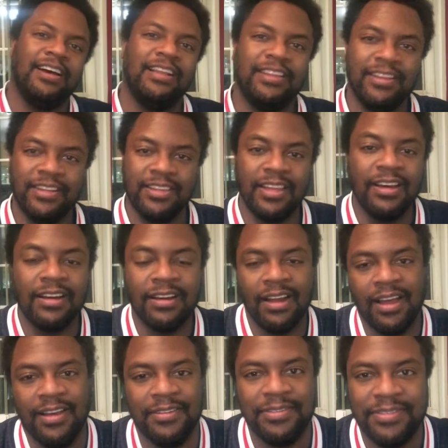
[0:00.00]
live a thug
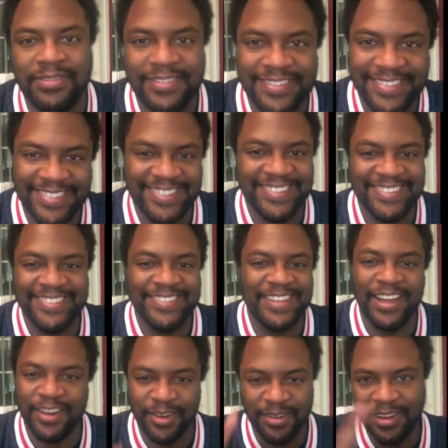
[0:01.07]
life.
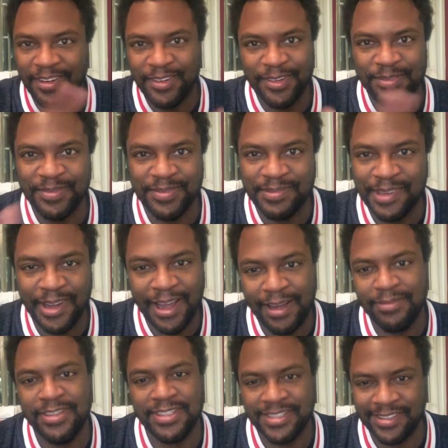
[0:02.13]
I don't.
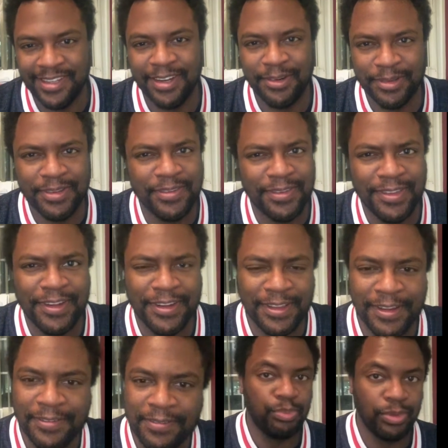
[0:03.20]
Obviously, I don't live a thug
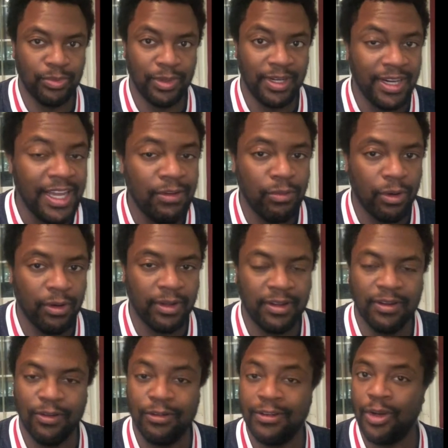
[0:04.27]
life. But with
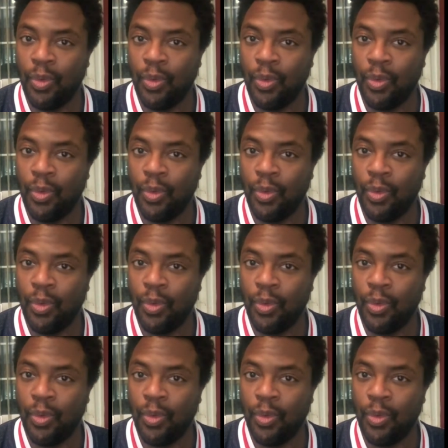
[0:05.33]
Leroy, or